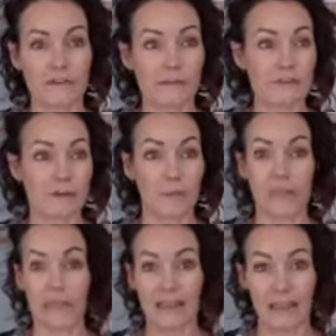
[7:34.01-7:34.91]
So
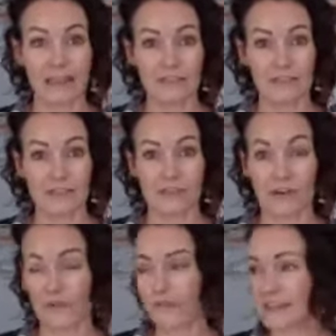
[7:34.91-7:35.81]
somebody that just
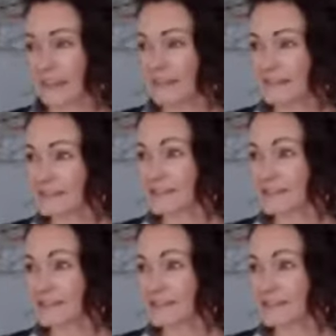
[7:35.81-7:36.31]
all of a sudden